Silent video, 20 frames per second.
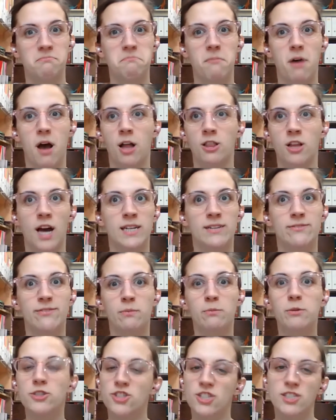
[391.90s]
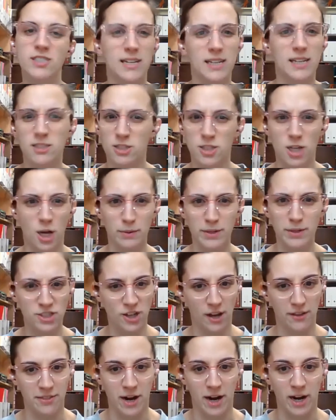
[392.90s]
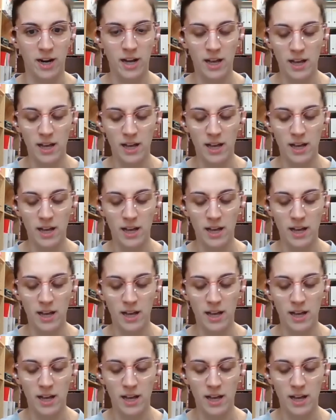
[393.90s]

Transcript: a lot of them were just getting to know each other.